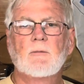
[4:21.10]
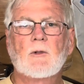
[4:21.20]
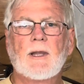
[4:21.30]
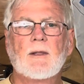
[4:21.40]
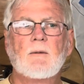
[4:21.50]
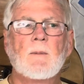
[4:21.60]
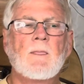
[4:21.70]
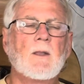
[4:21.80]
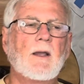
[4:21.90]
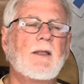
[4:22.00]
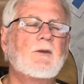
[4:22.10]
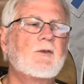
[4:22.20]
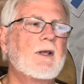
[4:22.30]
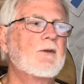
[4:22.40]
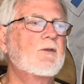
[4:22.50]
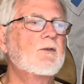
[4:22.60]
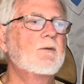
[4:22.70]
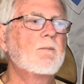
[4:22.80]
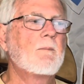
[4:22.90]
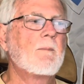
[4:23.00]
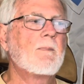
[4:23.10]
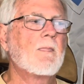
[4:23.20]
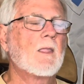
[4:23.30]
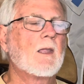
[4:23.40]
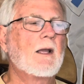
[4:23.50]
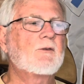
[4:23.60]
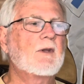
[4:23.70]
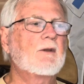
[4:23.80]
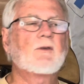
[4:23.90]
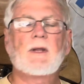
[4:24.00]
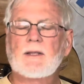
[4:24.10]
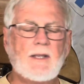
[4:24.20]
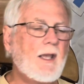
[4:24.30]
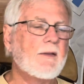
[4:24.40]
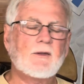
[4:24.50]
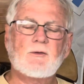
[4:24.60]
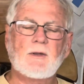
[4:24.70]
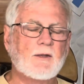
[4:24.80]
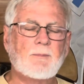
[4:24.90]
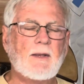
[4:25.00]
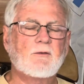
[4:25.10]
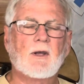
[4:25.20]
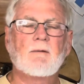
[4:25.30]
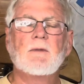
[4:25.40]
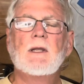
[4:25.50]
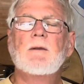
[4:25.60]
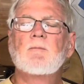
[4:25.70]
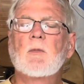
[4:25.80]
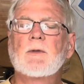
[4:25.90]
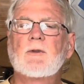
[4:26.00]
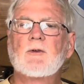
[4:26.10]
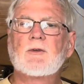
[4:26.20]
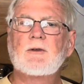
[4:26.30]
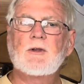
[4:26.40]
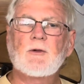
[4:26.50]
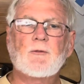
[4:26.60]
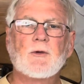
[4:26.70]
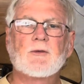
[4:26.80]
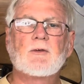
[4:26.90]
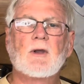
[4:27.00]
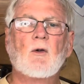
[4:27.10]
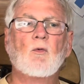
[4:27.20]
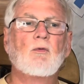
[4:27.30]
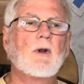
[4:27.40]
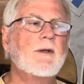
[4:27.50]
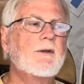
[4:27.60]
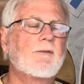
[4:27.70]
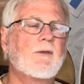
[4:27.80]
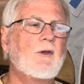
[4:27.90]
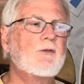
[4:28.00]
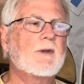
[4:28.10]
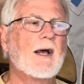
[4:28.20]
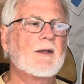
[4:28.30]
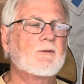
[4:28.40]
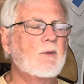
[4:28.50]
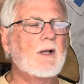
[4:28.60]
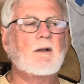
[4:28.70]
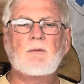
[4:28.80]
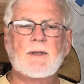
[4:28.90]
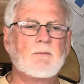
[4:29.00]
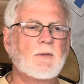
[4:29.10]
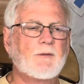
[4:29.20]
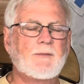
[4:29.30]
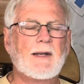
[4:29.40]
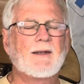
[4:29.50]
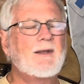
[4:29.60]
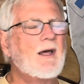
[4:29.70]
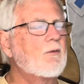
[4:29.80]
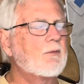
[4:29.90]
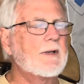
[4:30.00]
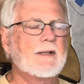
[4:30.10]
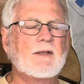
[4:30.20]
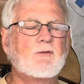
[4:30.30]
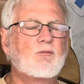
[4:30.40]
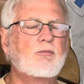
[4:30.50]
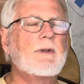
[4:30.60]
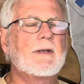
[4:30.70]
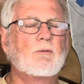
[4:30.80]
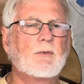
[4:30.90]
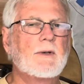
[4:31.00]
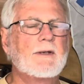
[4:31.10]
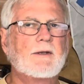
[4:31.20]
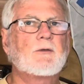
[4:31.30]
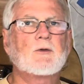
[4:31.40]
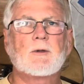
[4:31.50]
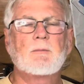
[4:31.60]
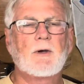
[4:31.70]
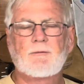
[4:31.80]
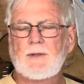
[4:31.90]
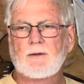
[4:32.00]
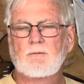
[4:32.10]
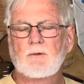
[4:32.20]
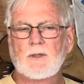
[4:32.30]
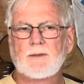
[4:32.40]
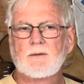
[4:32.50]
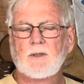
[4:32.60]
Okay, now that sounds like, yeah, that's paint job, but there's a difference. A run to those guys, well, we can buff that out. Not really. It's really, really difficult to buff out a run.